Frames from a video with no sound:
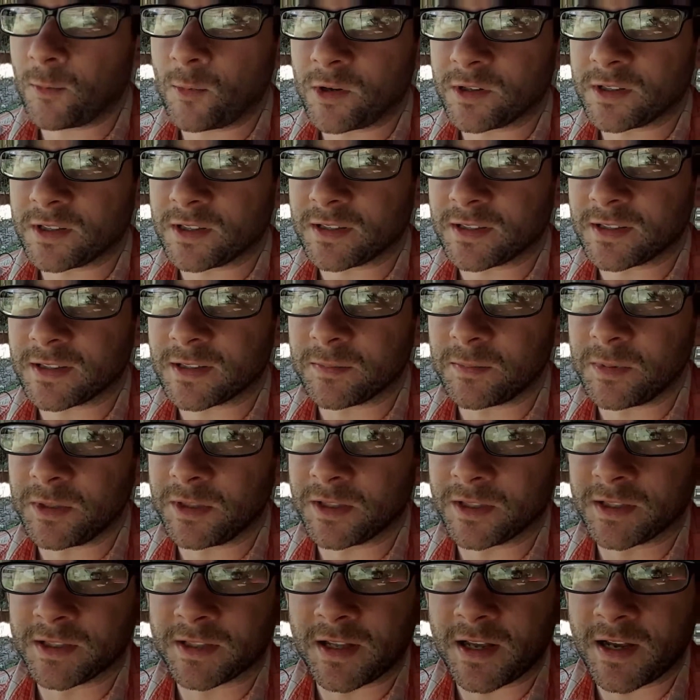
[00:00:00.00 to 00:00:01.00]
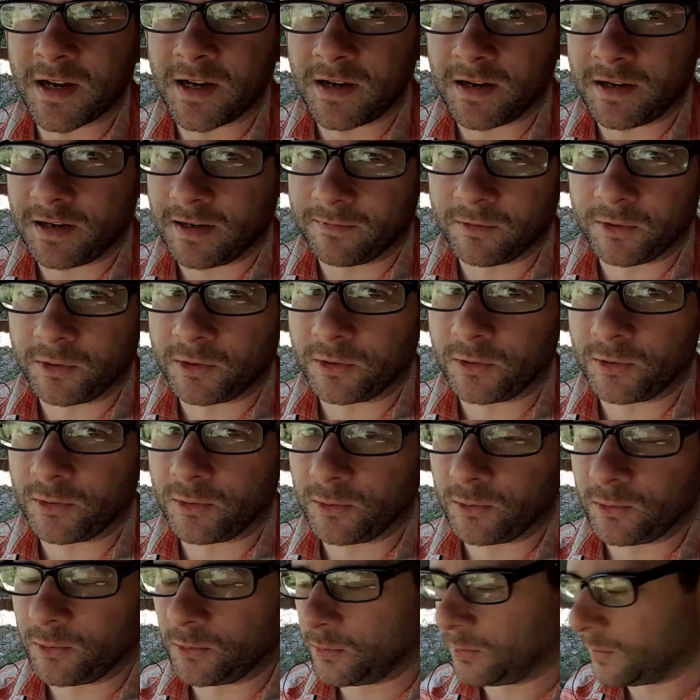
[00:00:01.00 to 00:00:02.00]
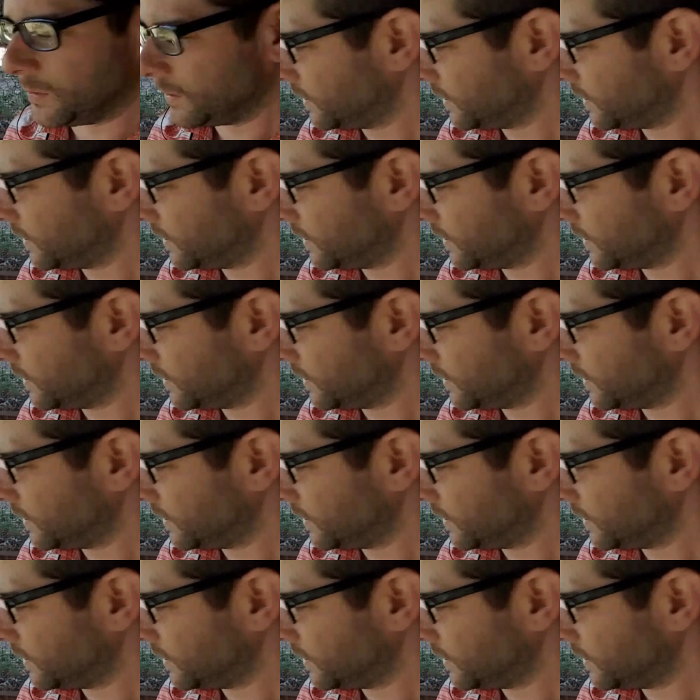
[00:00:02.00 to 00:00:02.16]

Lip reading: want it, because they never do.